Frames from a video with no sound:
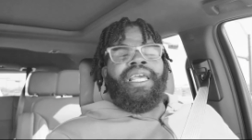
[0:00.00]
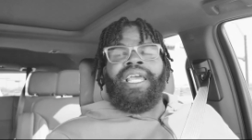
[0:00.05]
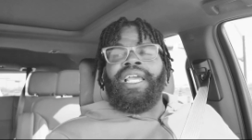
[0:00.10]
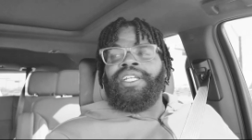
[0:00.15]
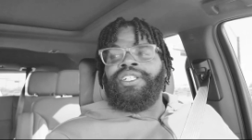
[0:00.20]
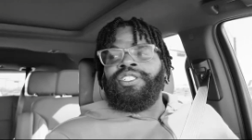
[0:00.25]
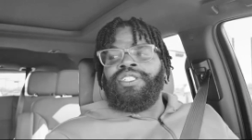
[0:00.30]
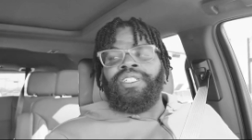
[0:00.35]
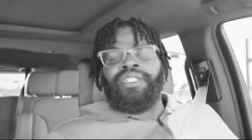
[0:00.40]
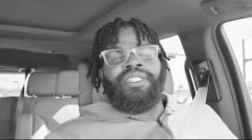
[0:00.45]

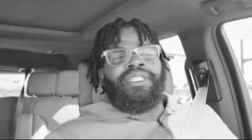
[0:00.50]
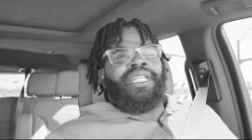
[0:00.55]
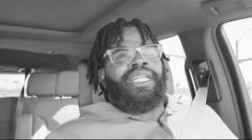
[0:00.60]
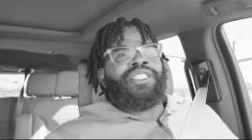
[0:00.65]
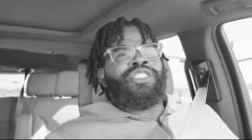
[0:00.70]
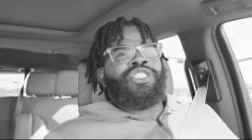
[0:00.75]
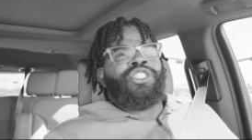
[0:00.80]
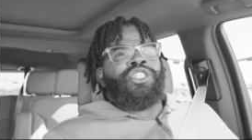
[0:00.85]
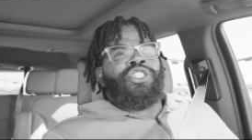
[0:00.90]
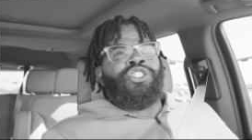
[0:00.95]
action,
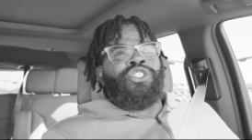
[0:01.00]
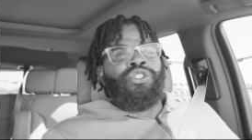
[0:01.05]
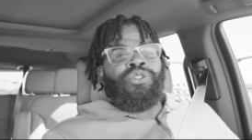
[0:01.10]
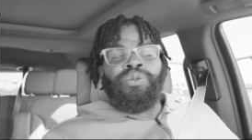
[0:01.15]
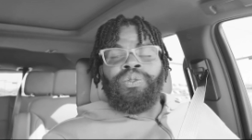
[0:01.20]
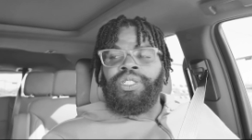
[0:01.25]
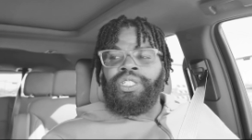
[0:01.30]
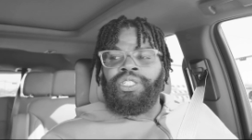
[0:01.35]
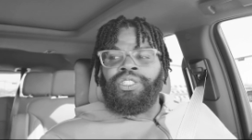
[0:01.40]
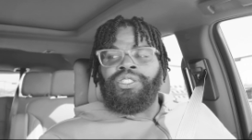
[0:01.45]
that's a you
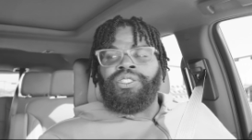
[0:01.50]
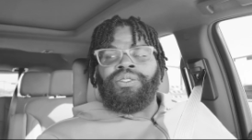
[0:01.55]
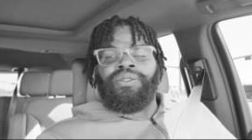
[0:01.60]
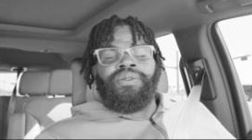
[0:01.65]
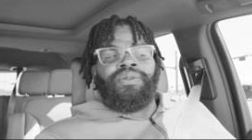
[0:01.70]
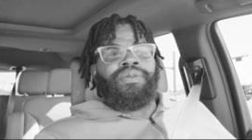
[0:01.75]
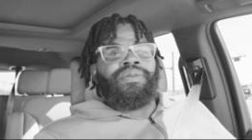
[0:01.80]
issue